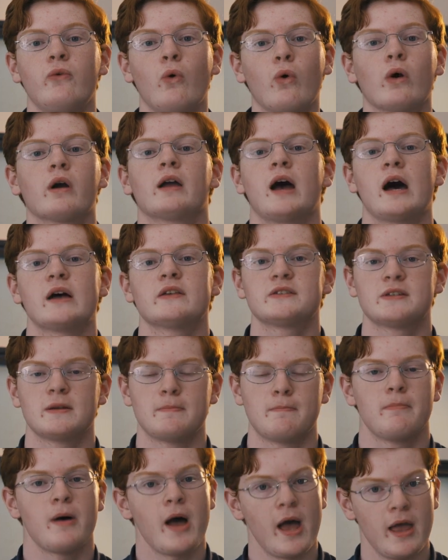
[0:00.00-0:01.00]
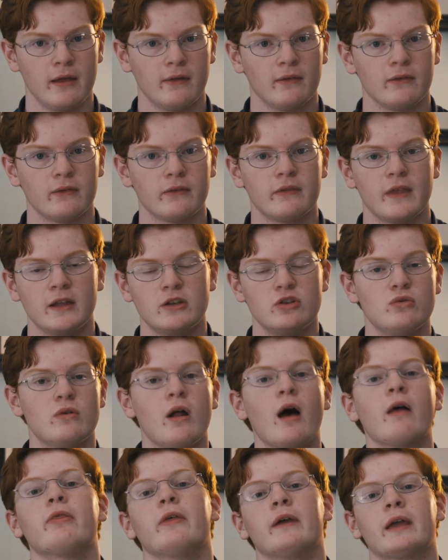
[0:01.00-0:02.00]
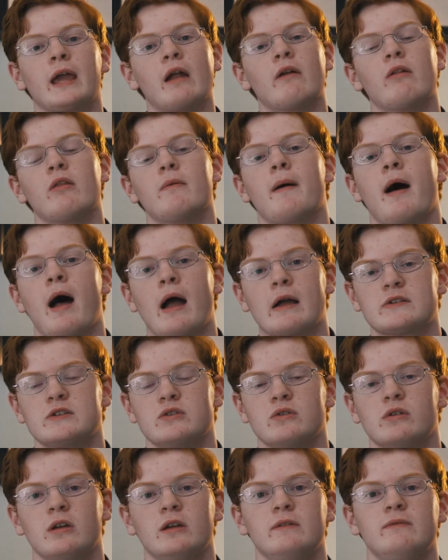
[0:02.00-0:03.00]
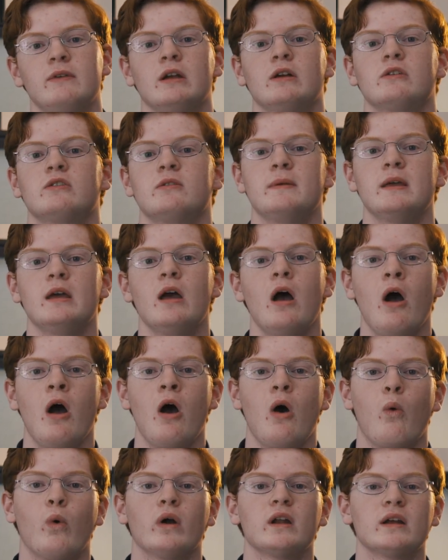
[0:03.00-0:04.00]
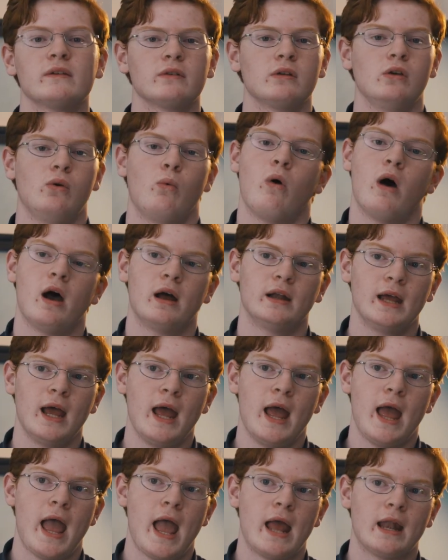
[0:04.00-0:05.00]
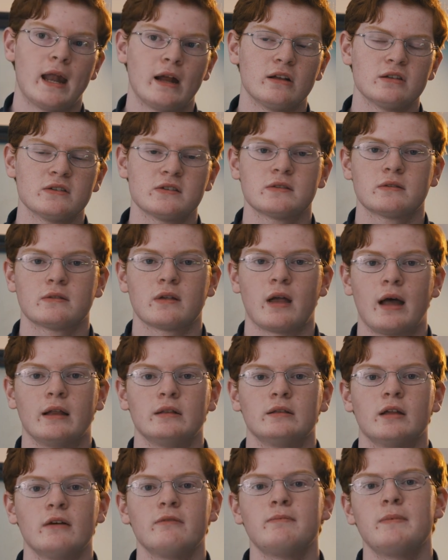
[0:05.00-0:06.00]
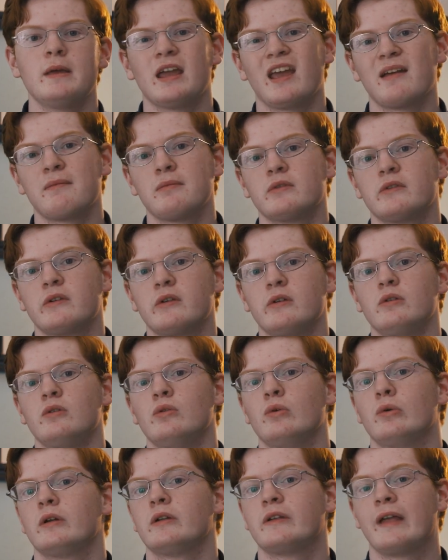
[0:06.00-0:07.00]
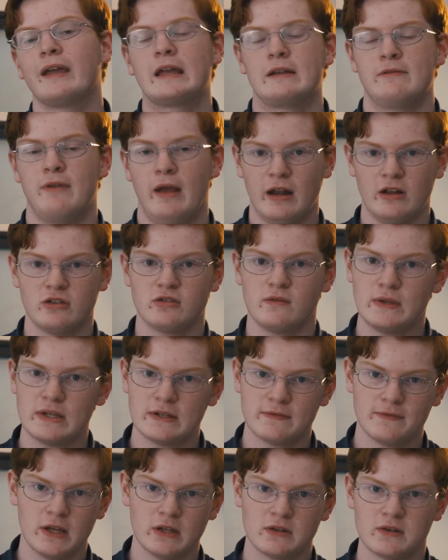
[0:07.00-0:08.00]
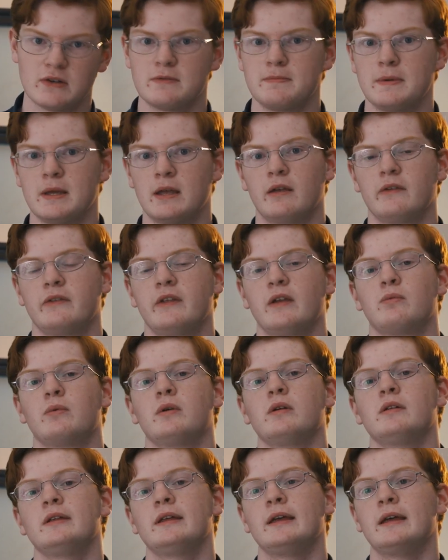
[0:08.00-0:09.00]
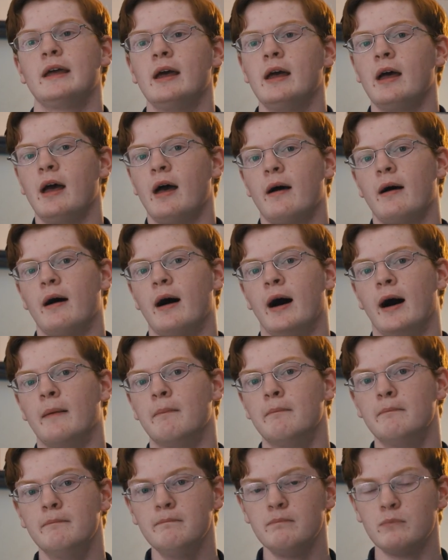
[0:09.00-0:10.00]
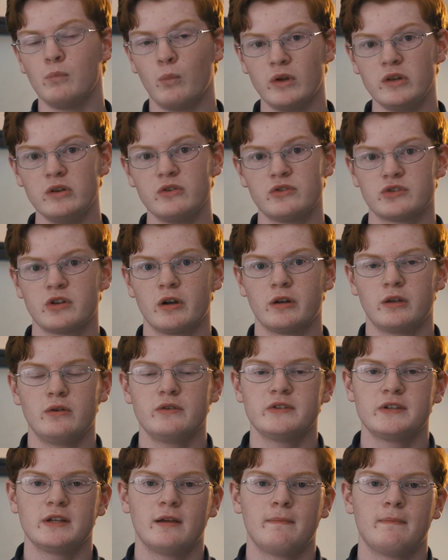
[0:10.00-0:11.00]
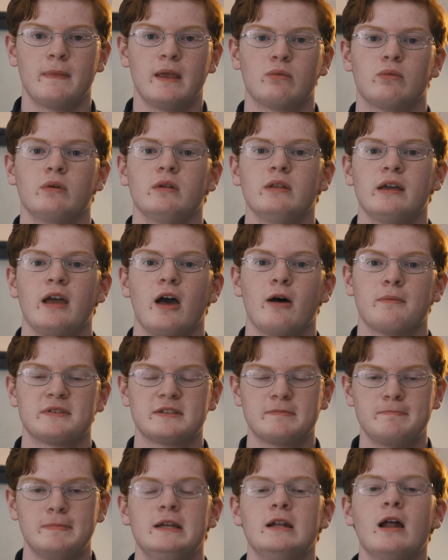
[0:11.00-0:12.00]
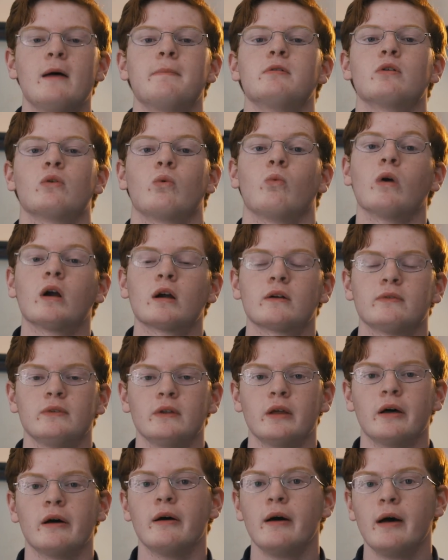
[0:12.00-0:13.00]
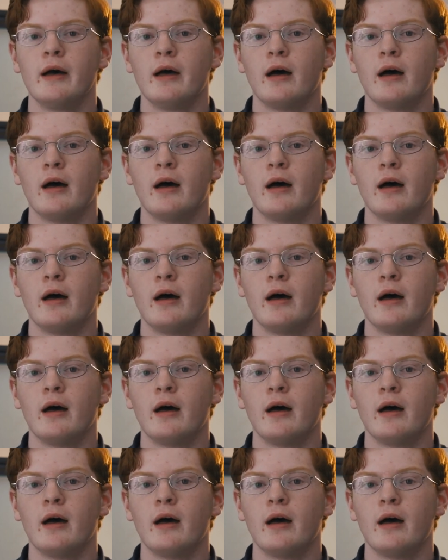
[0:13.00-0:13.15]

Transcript: 4 custom buttons that do nothing out of the box, so you can configure to be whatever you want. And I love being able to take advantage of these features because they really, when you start using them, they really help speed up your workflow.